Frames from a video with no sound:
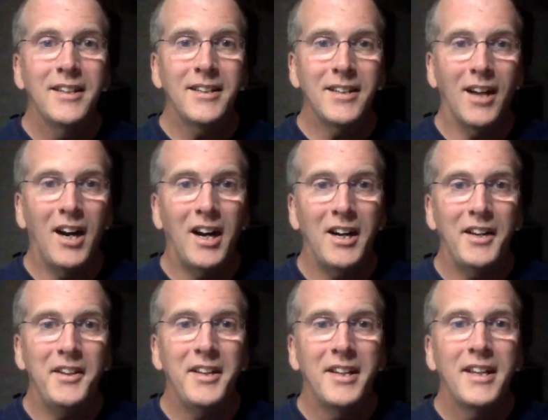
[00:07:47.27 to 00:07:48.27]

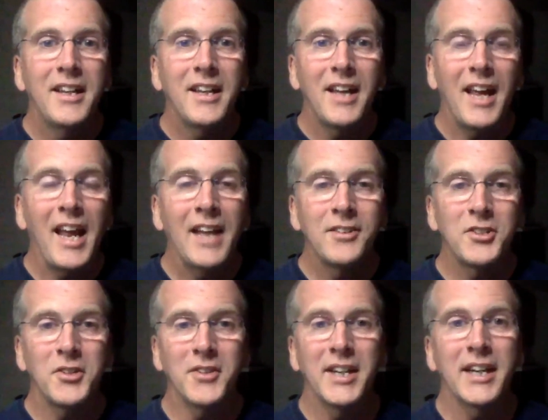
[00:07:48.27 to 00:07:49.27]
God
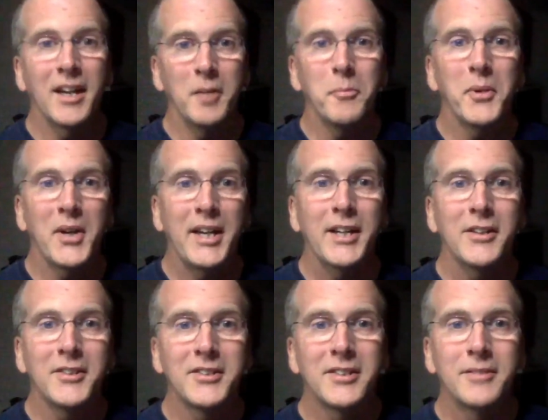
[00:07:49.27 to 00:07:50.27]
answering our
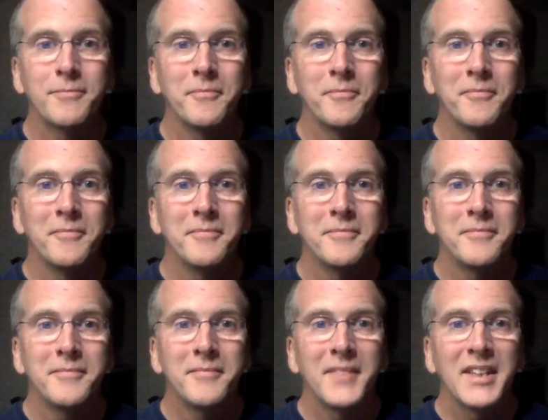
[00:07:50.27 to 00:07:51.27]
prayers.
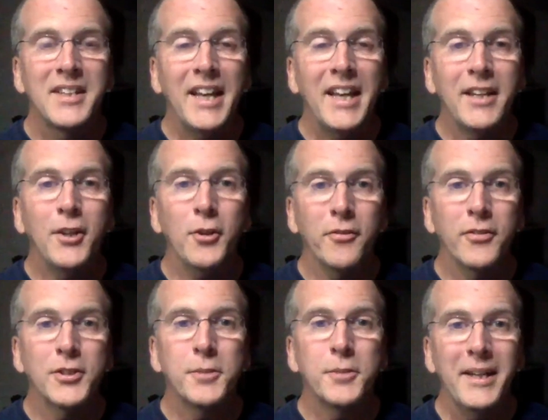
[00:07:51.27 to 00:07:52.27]
Thank you for
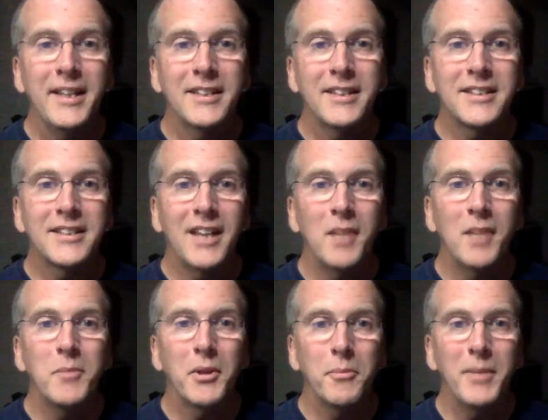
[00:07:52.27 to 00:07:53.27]
spending this time
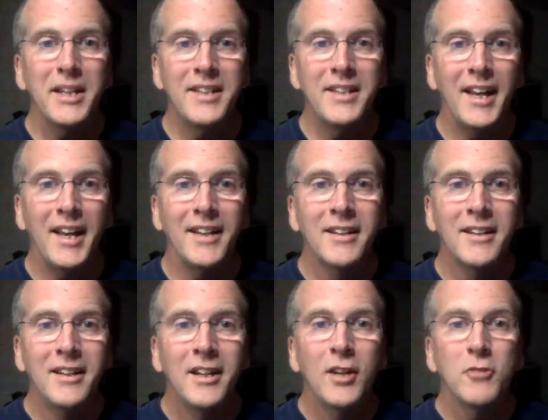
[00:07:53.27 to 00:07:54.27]
with me today,
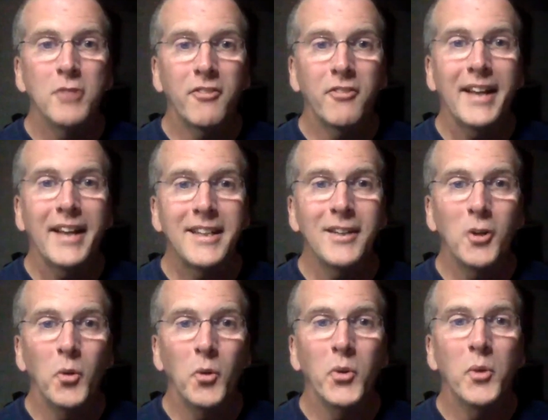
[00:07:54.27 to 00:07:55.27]
reflecting
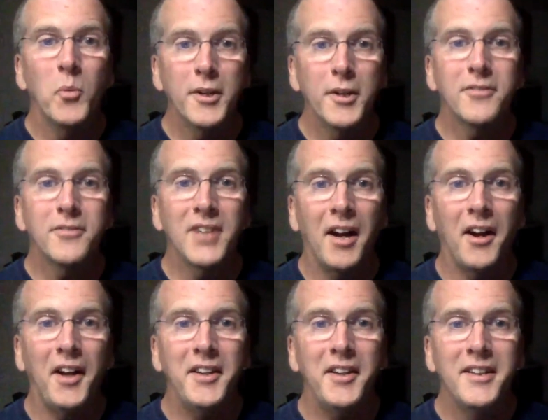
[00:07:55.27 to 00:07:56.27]
on the Word of
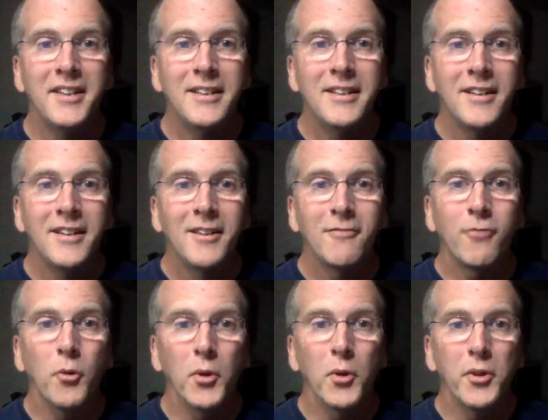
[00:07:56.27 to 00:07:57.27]
God
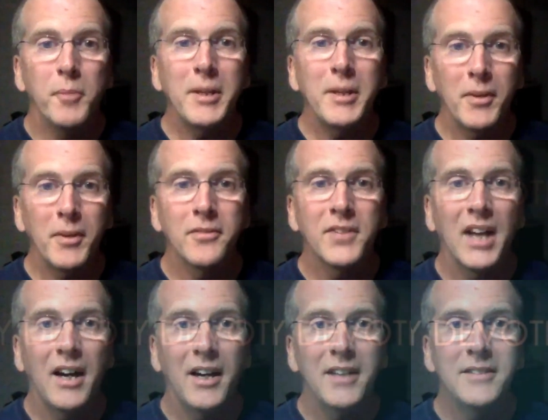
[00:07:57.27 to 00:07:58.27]
for the people of
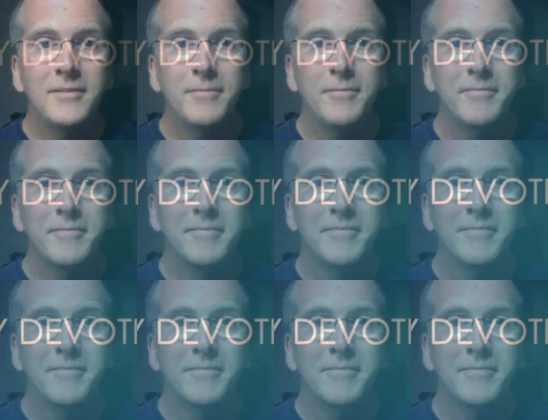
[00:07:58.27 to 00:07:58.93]
God.